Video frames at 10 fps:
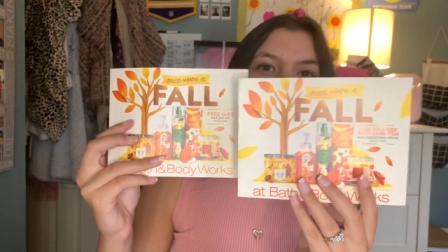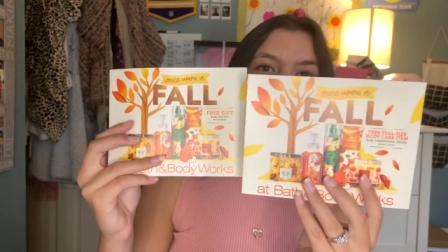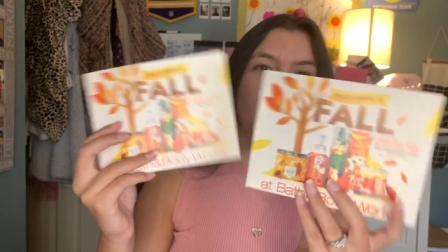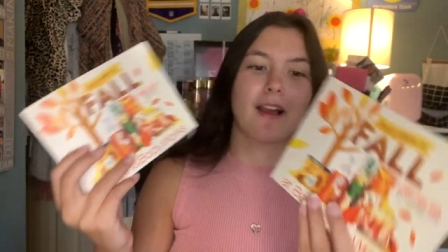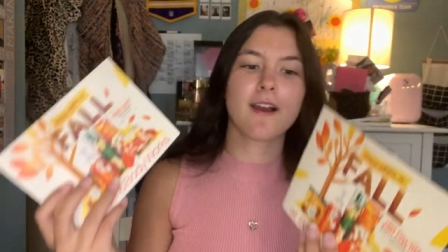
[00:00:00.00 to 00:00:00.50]

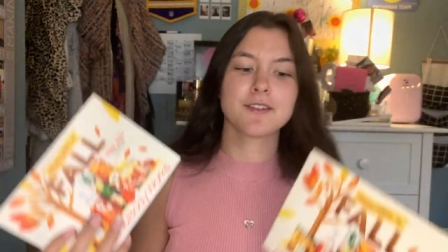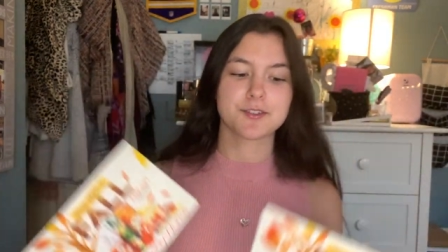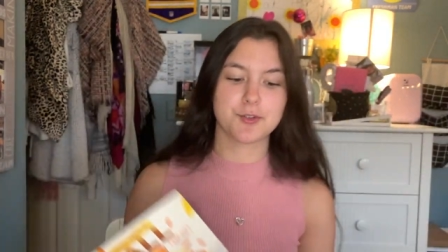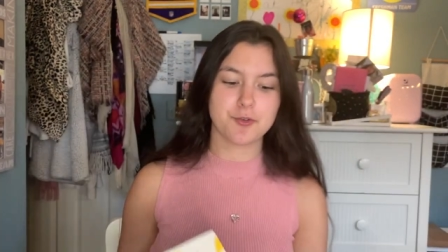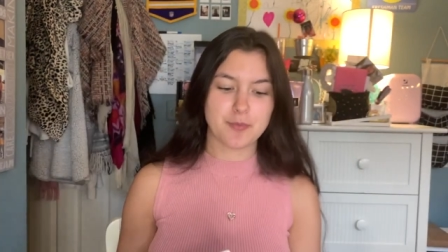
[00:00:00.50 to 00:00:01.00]
I got
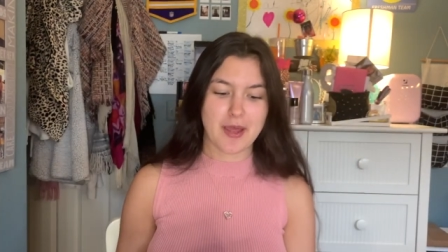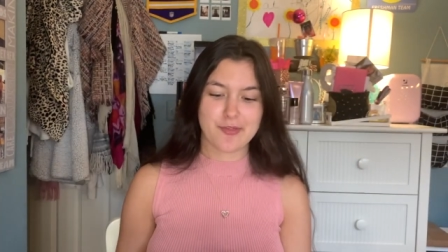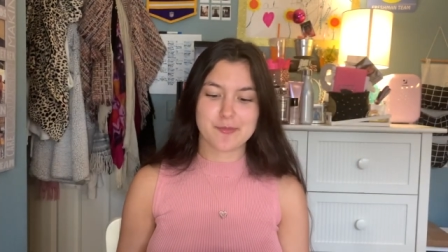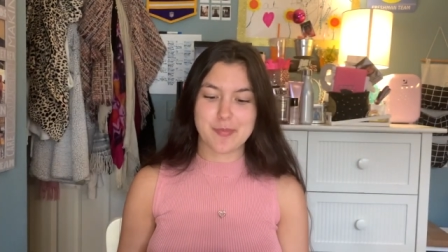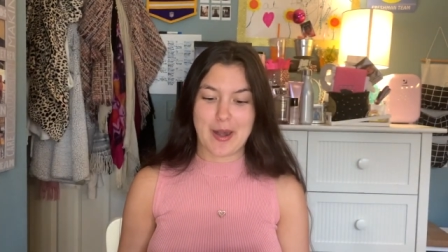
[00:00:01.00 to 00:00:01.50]
two
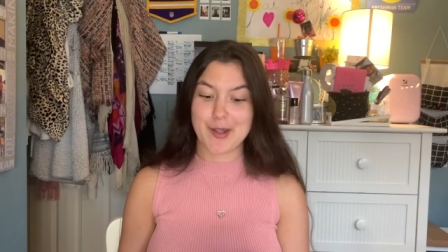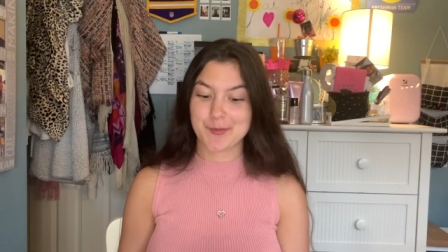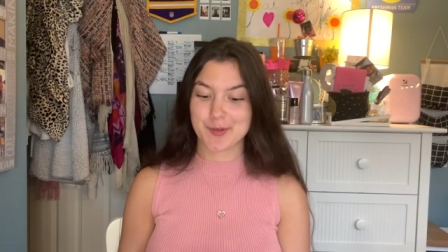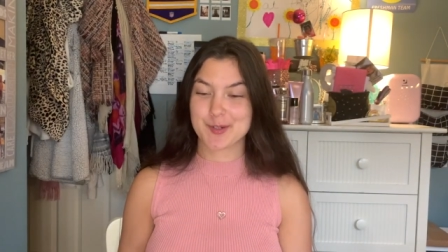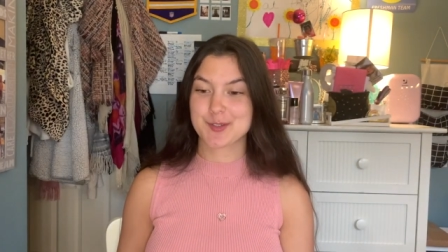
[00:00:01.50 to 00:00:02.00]
Bath and Body
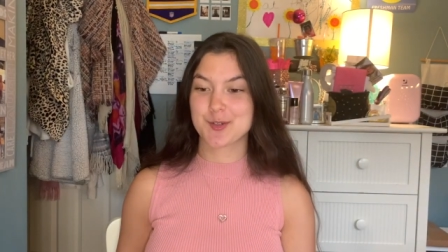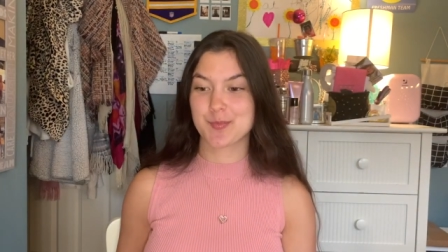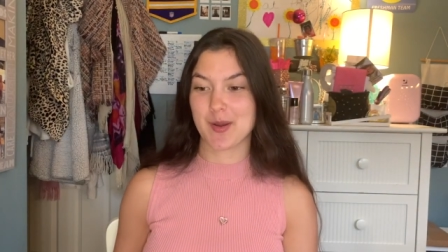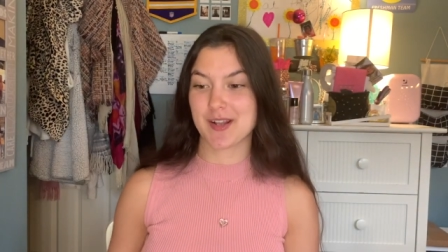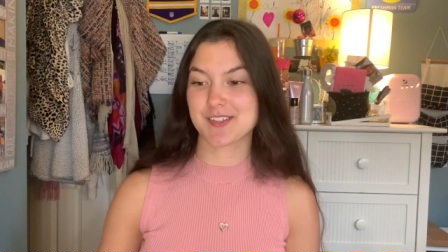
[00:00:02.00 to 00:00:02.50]
Works
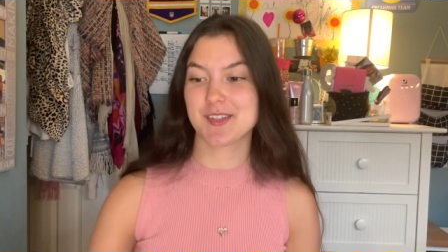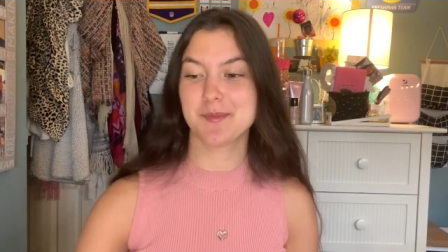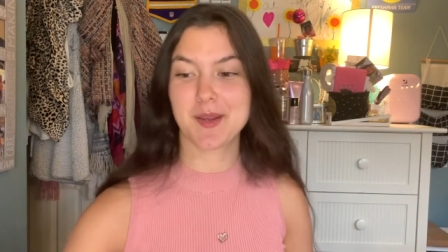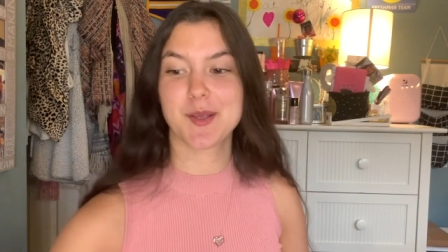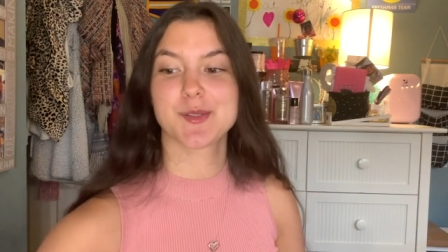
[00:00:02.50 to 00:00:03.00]
coupons in the
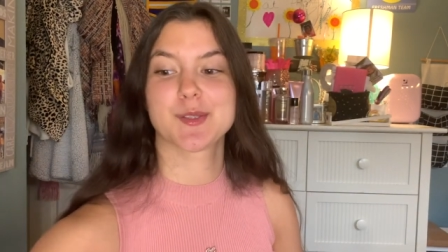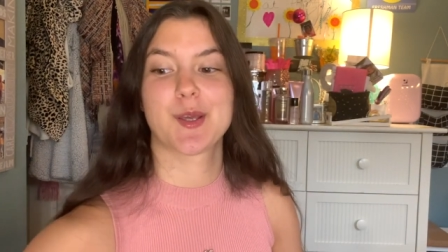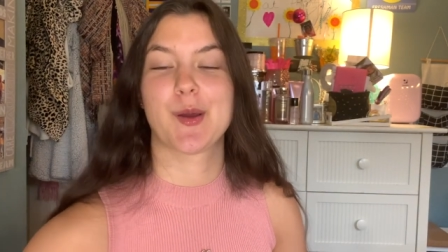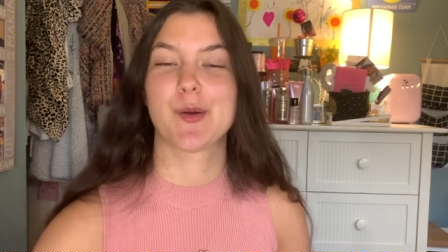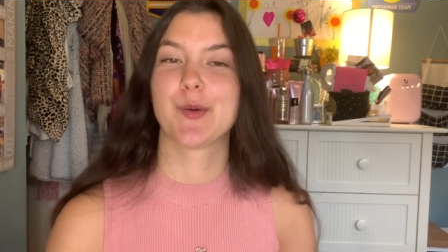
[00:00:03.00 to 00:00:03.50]
mail,
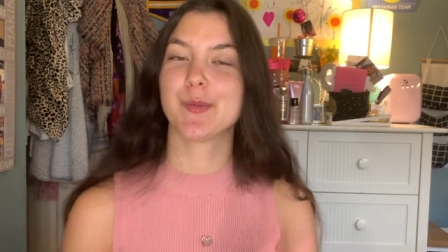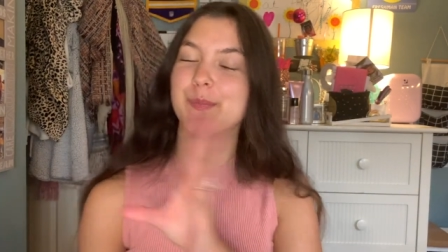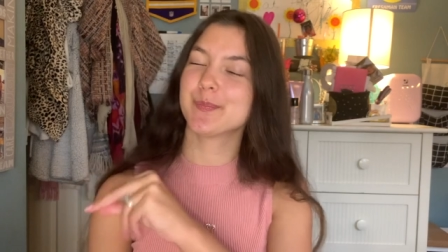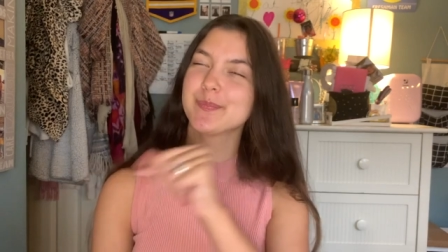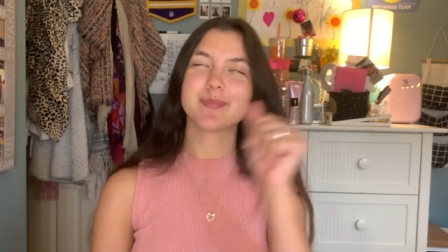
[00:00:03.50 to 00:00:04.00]
so
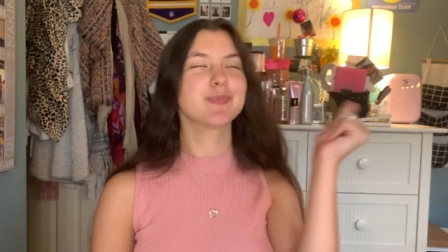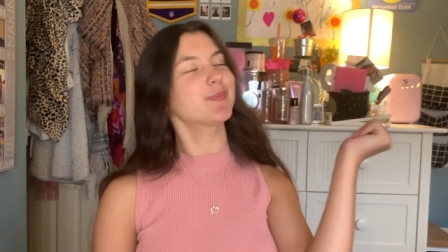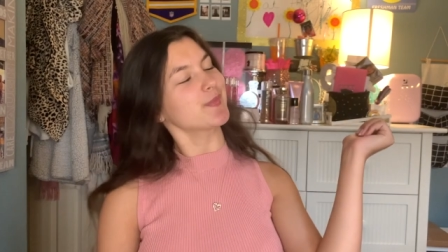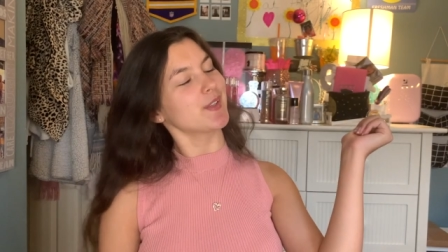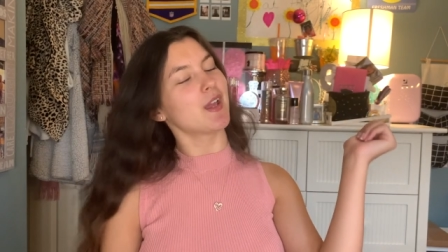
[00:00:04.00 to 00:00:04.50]

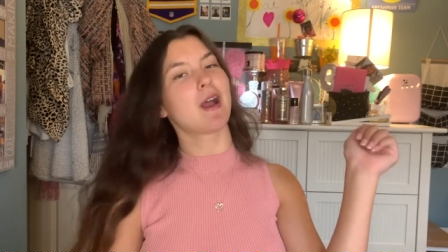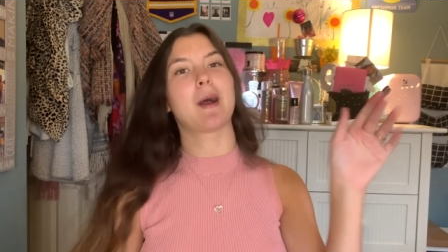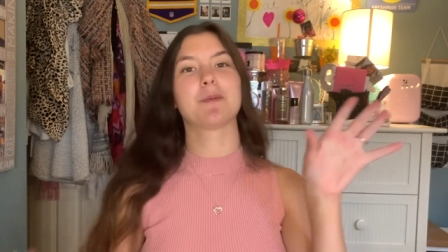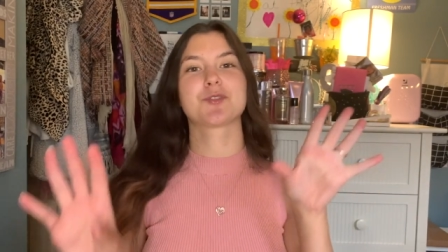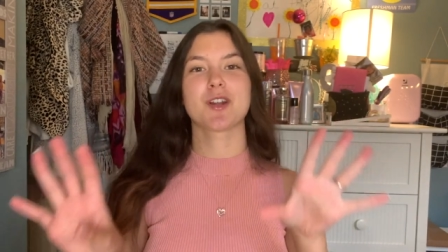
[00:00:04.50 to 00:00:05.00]

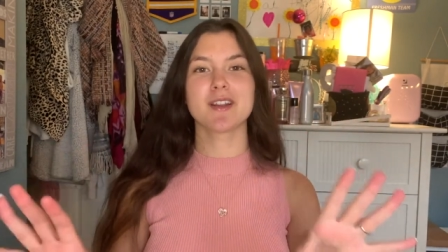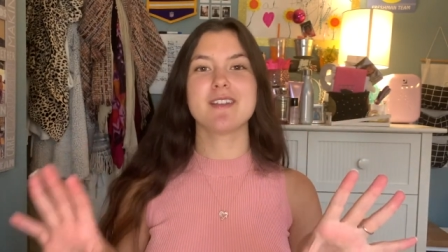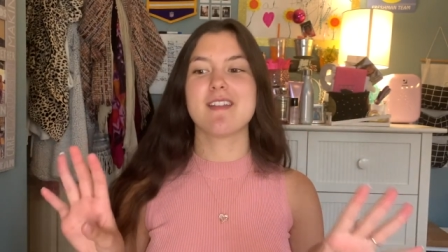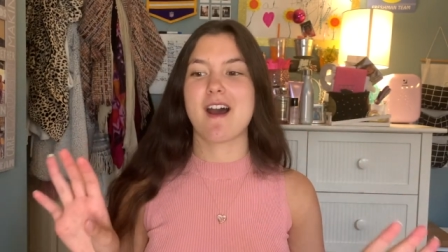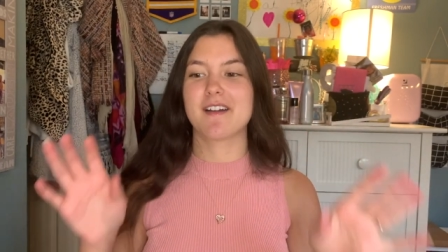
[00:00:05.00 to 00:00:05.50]
I'm trying to
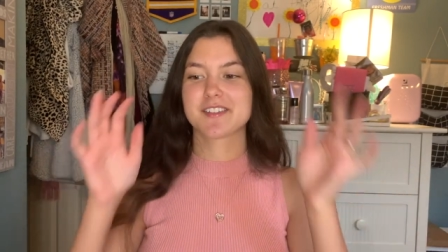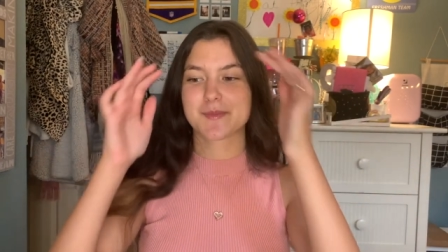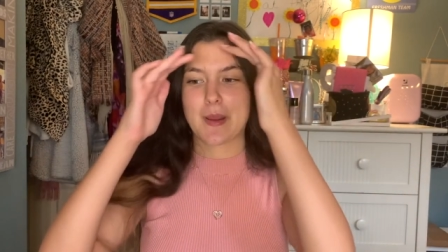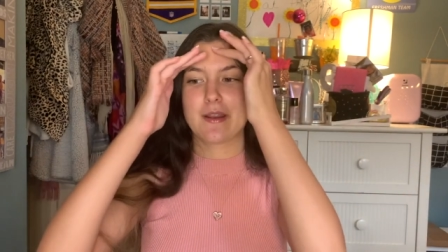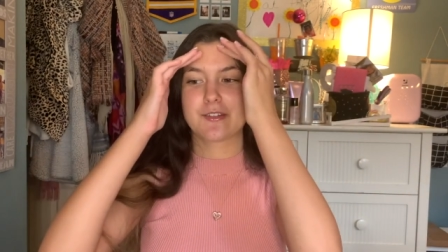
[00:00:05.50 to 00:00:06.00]
not
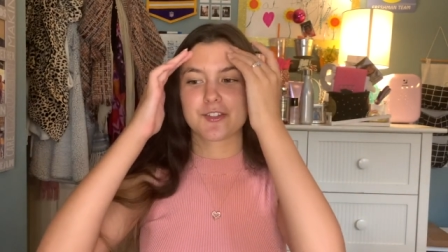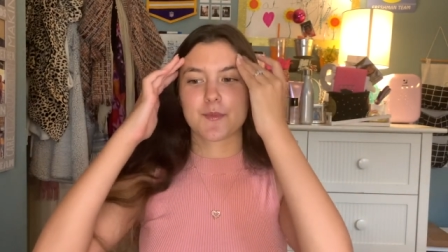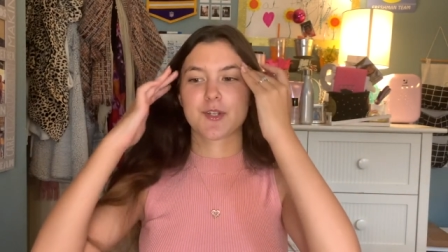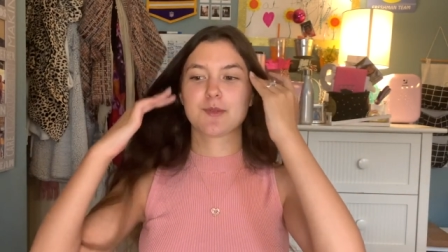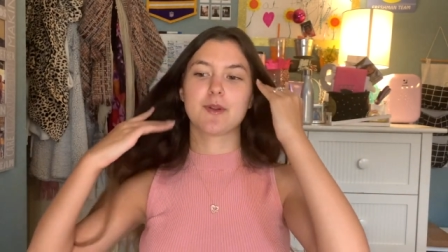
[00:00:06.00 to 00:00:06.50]
spend so
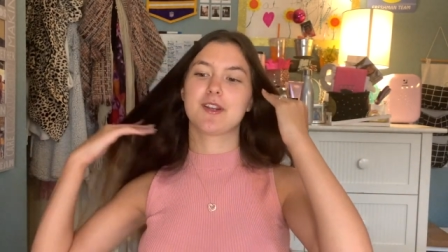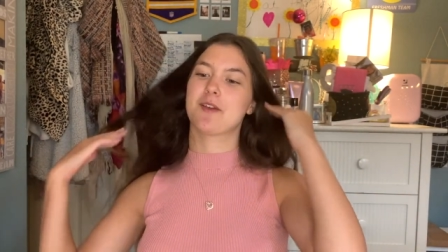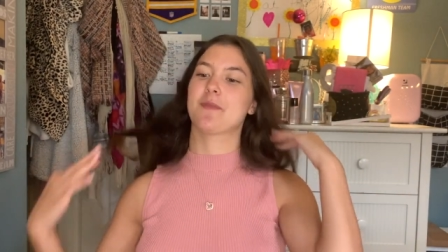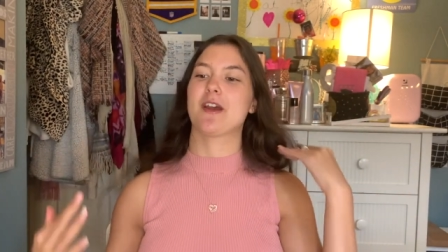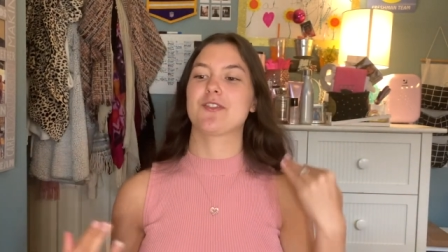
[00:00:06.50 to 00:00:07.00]
much money
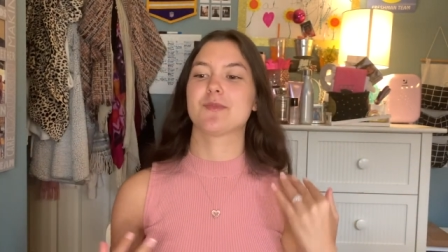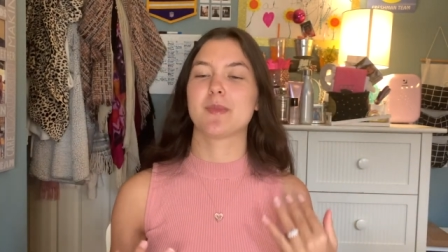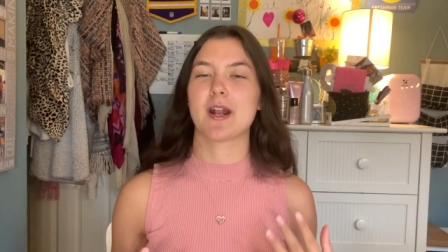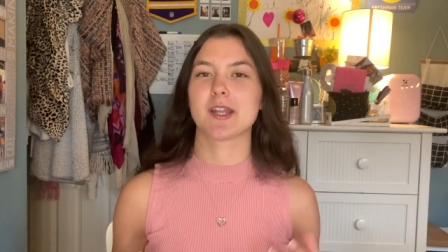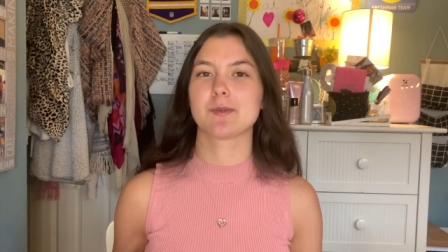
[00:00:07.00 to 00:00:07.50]
on Bath and
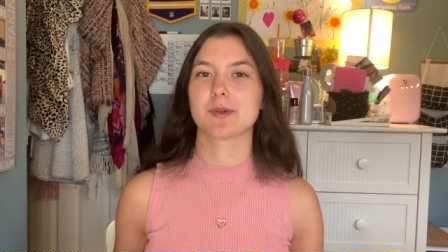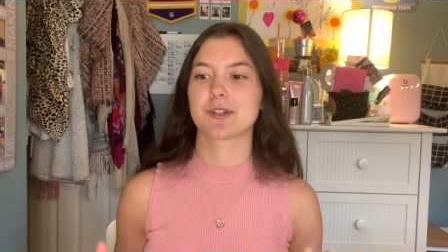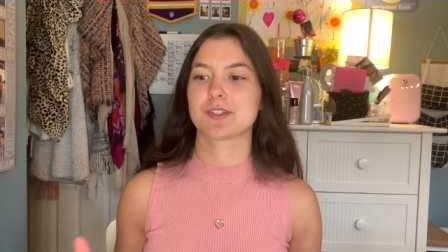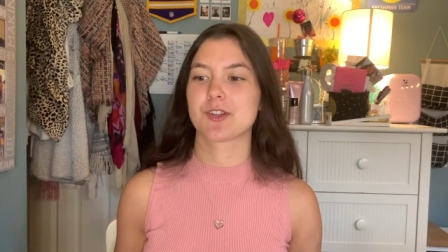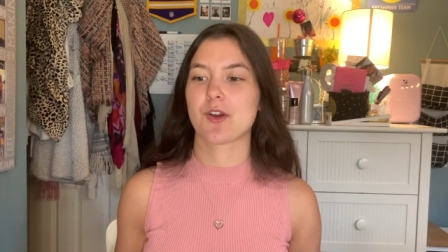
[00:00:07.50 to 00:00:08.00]
Body
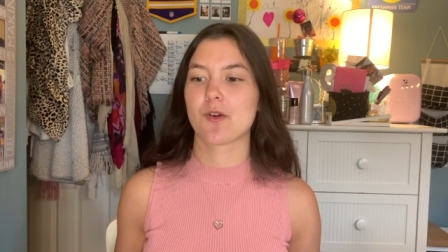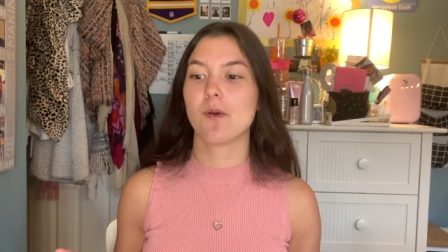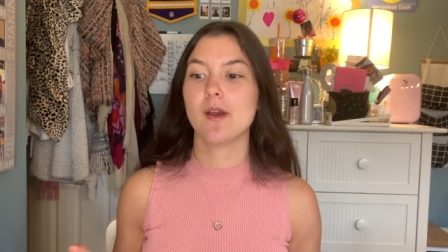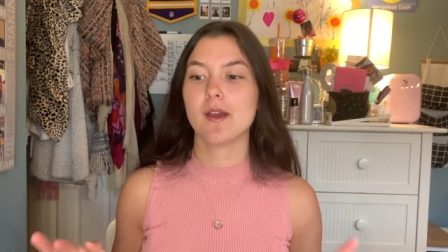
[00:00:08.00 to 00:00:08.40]
Works, so